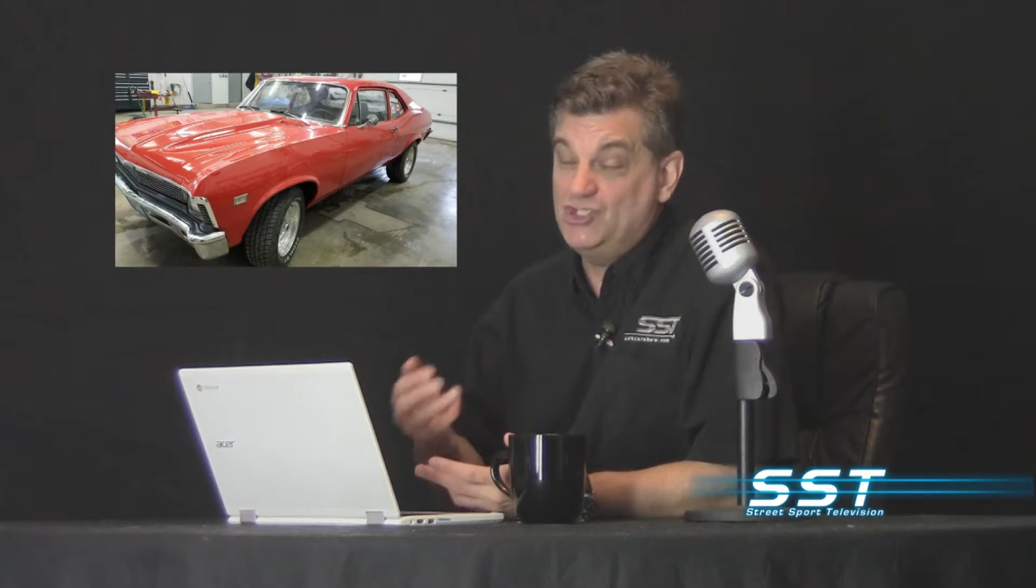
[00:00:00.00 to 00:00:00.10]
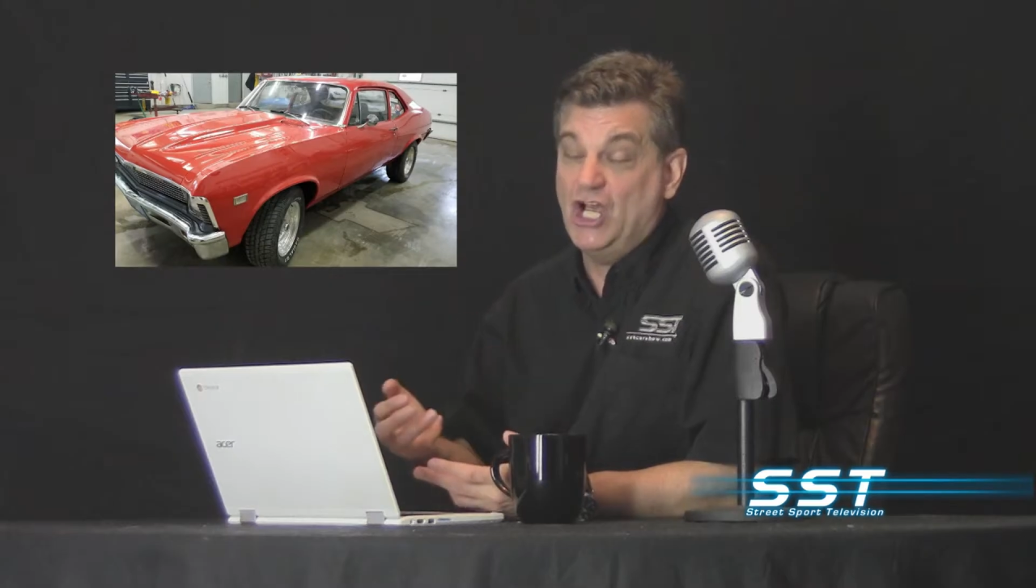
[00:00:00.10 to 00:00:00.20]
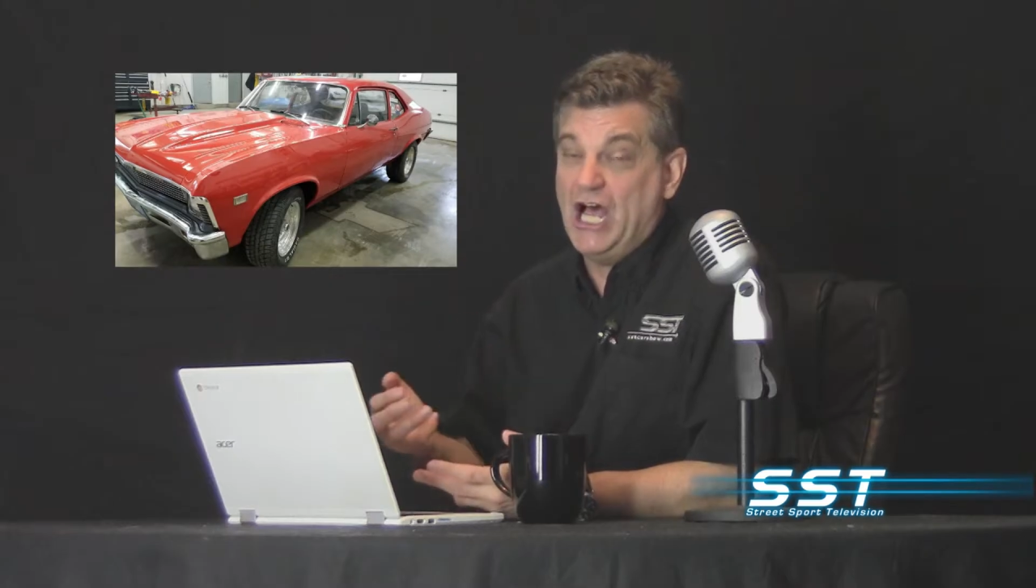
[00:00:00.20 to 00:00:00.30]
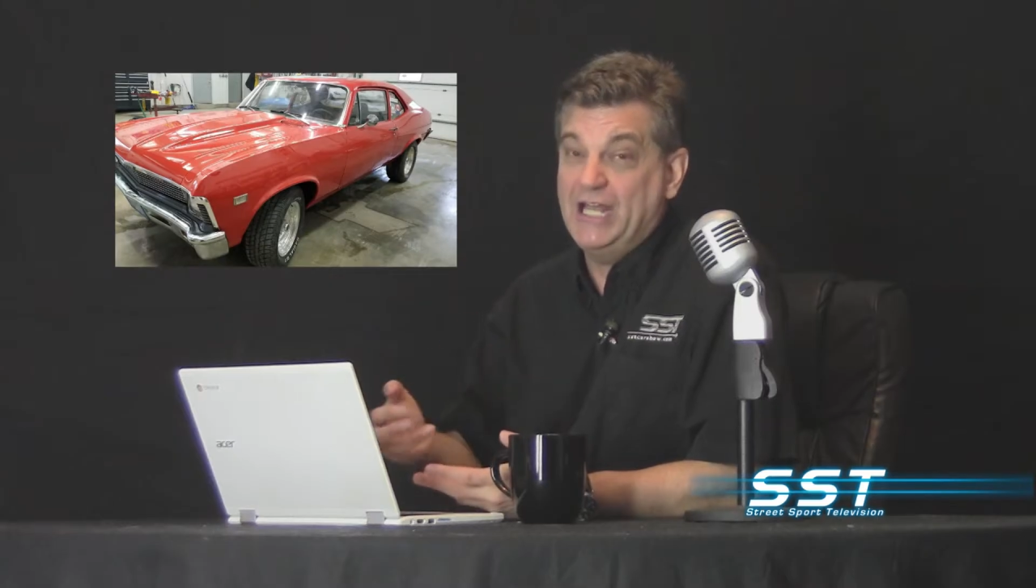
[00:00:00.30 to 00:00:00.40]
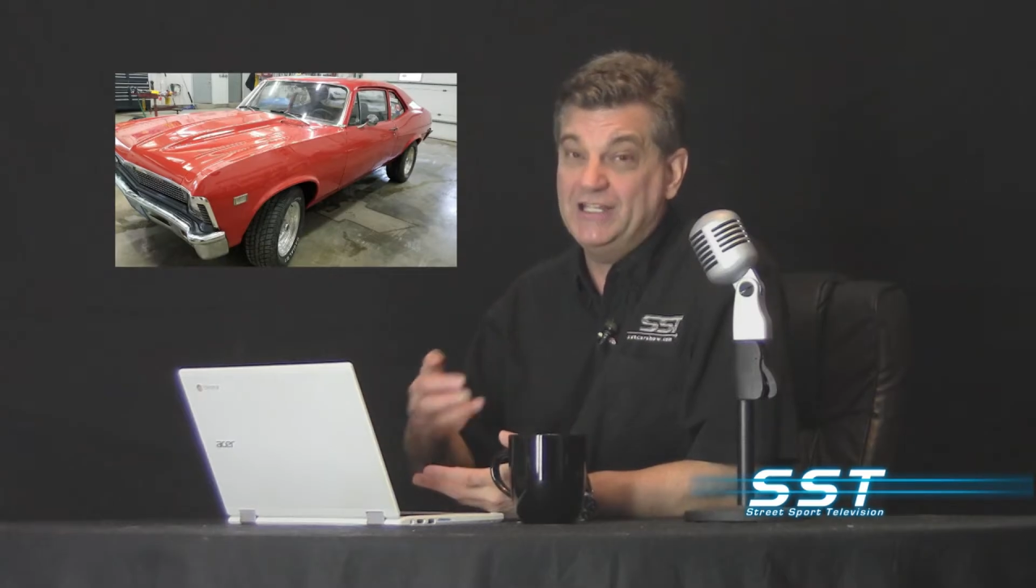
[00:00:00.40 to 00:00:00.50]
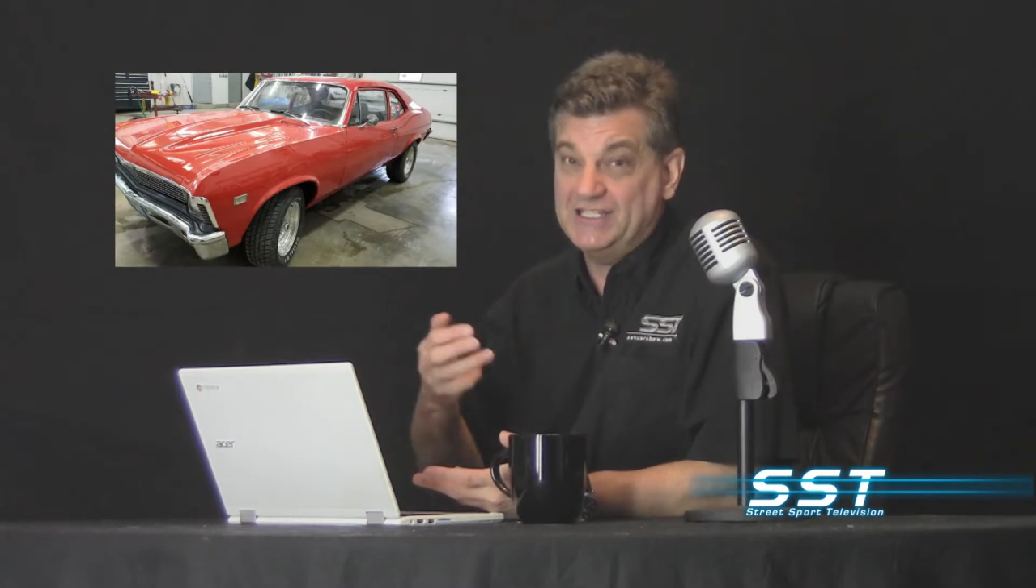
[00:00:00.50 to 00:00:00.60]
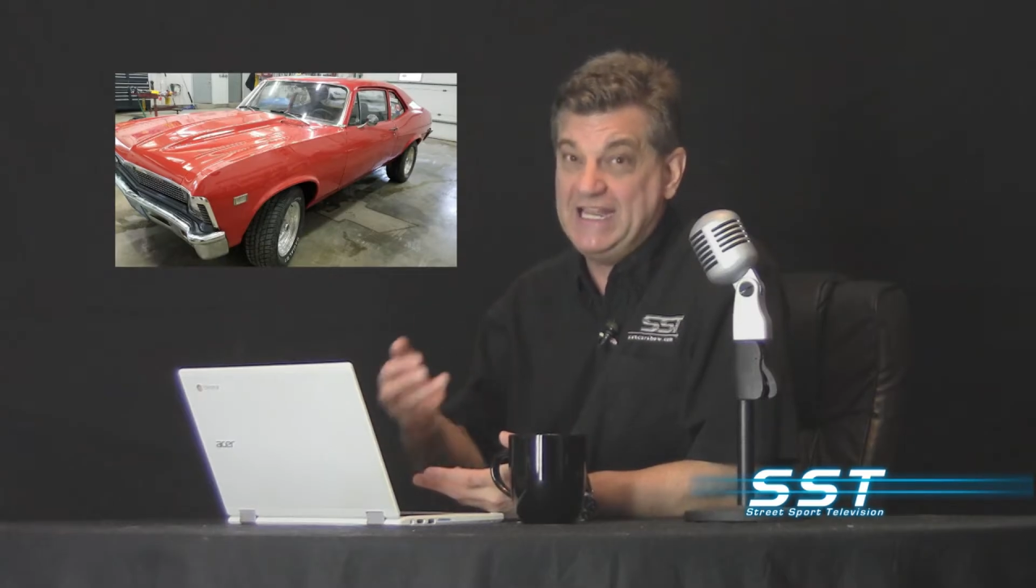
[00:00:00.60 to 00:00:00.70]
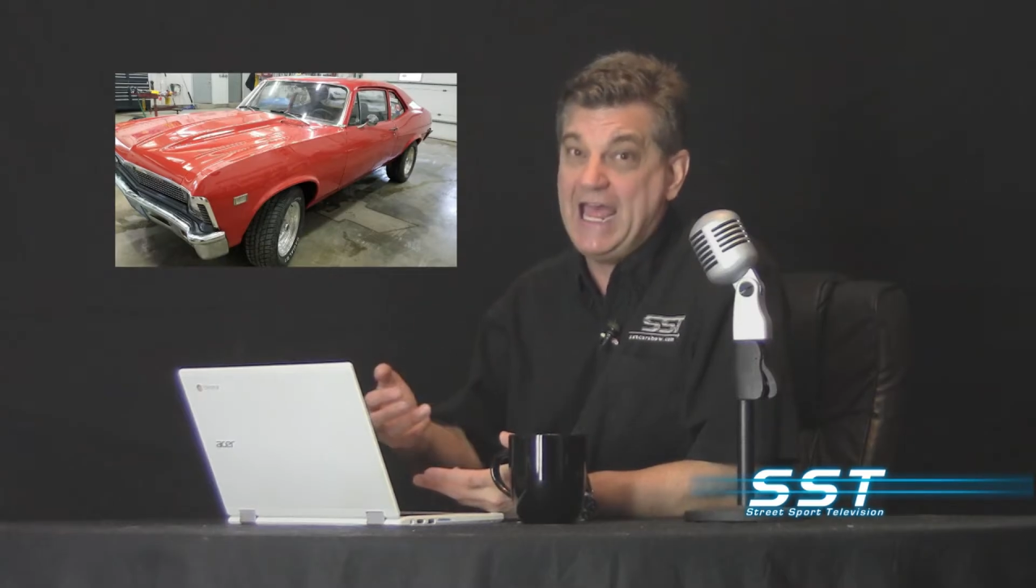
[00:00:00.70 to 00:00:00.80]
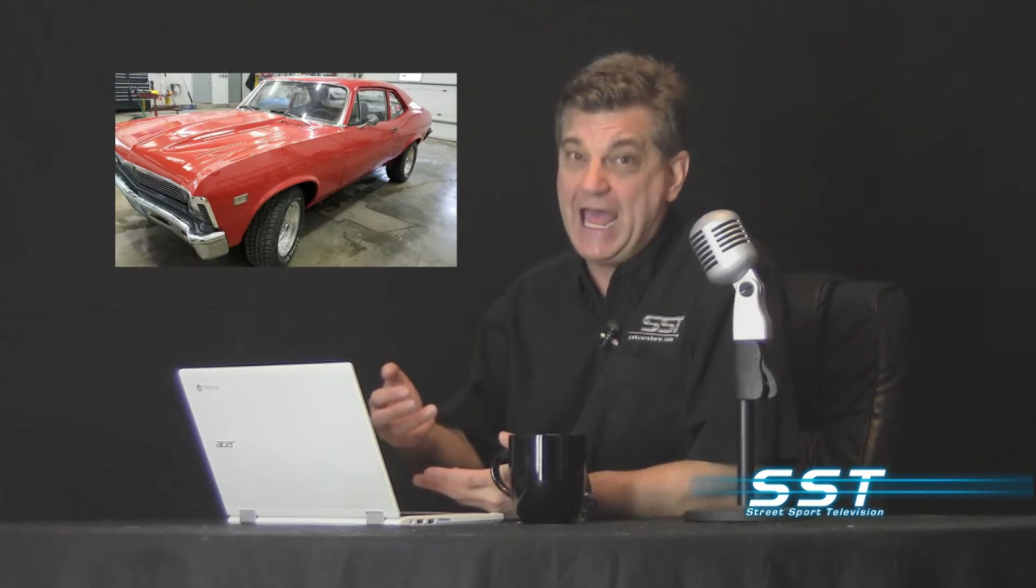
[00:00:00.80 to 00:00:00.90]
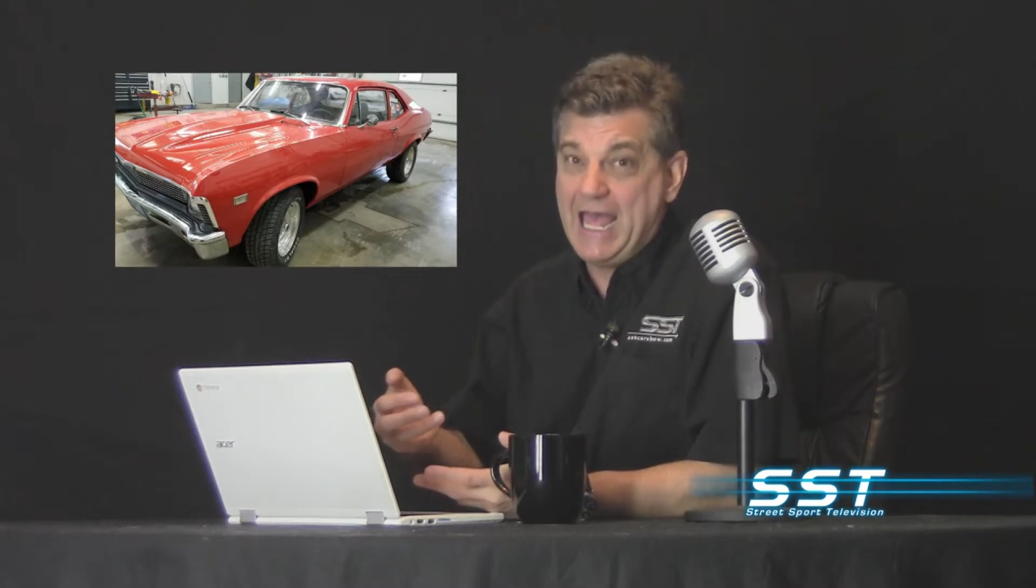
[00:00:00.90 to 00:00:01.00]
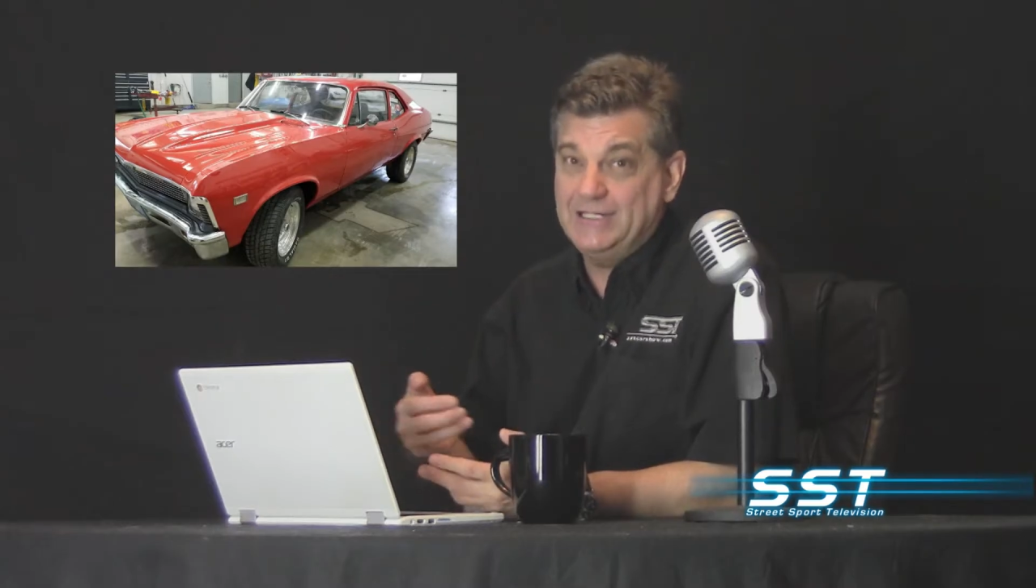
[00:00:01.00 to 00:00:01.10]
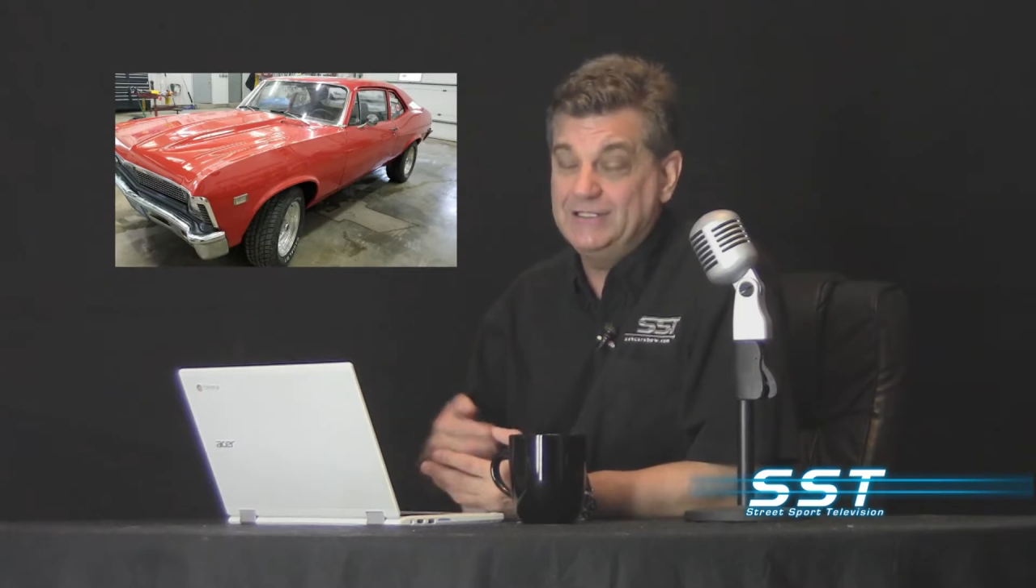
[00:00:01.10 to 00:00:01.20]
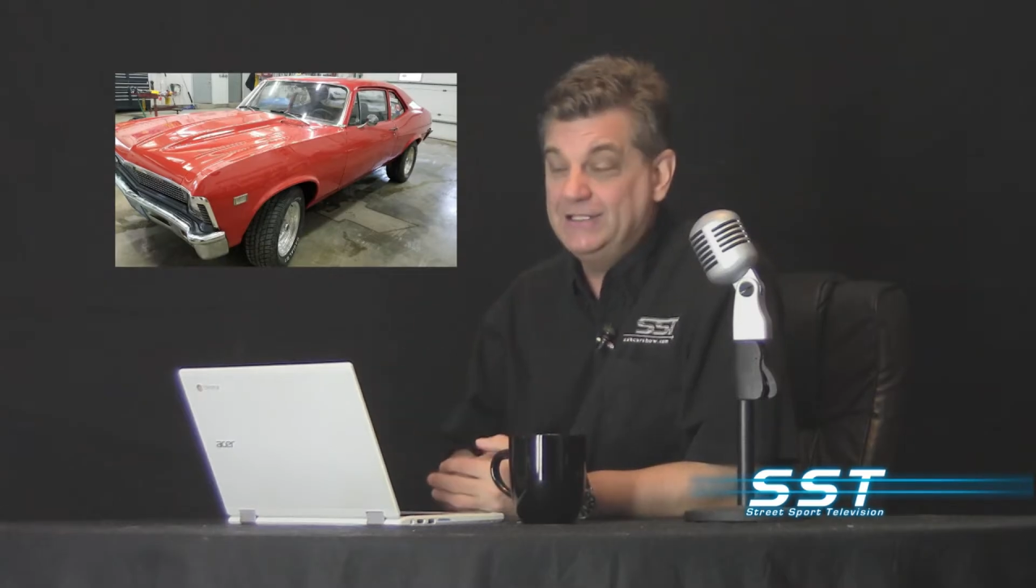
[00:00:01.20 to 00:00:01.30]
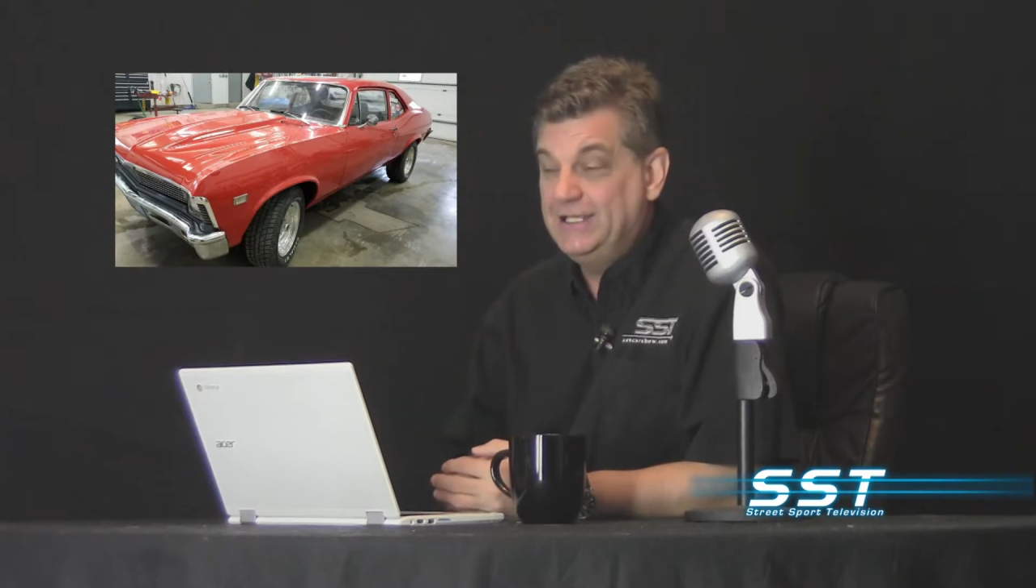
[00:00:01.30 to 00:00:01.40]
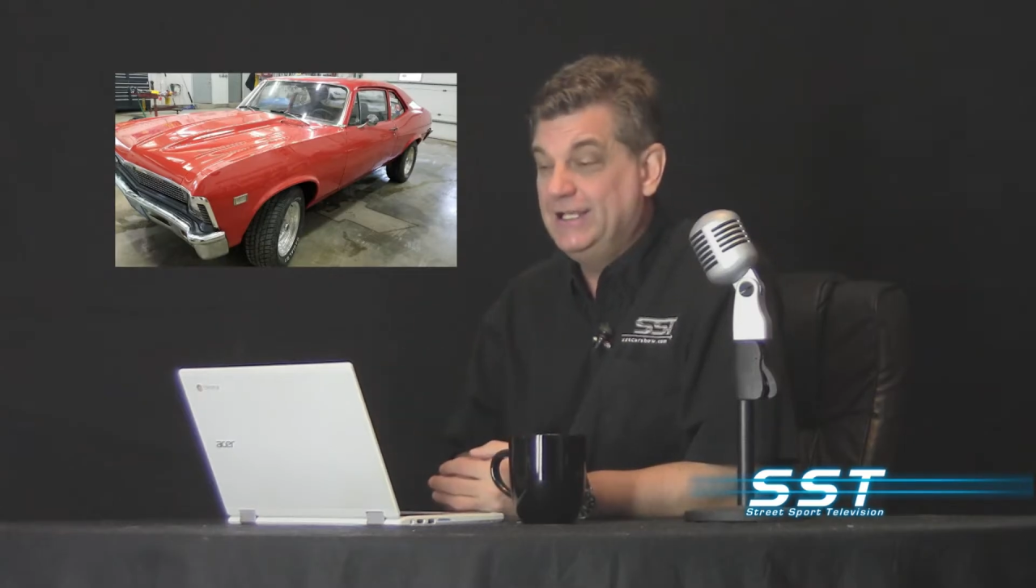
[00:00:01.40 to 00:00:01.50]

John, his dad,